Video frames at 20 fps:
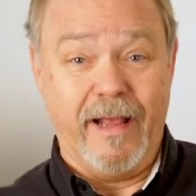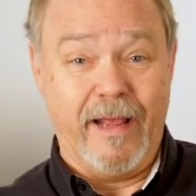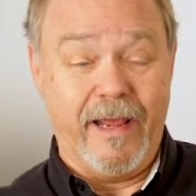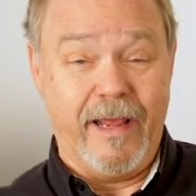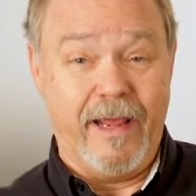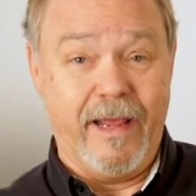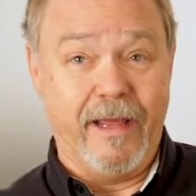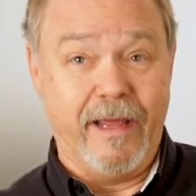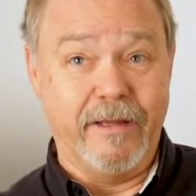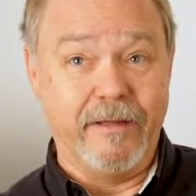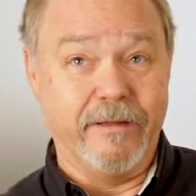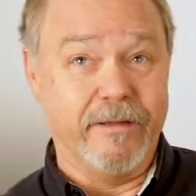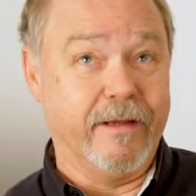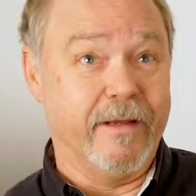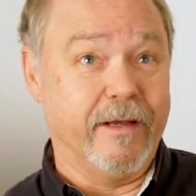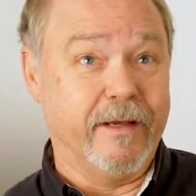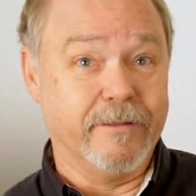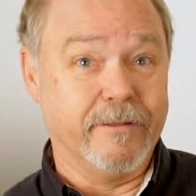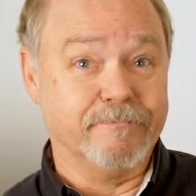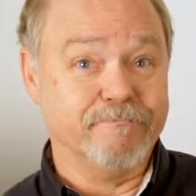and
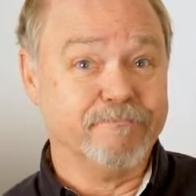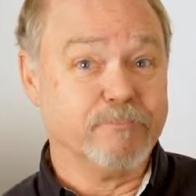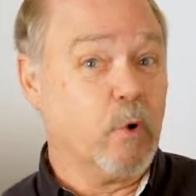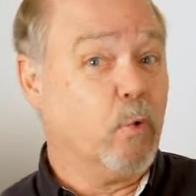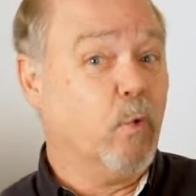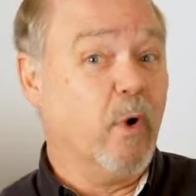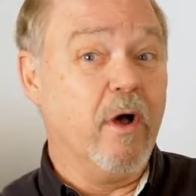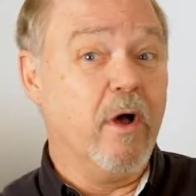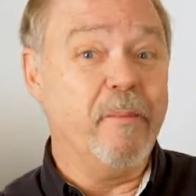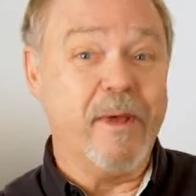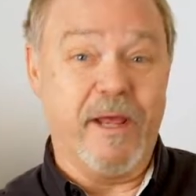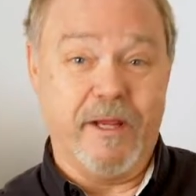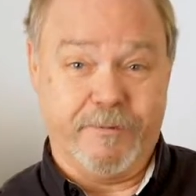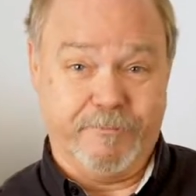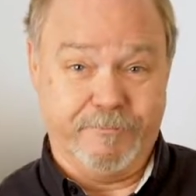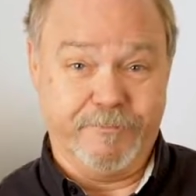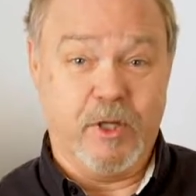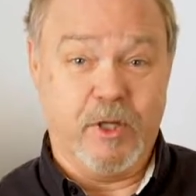um, Wellmate,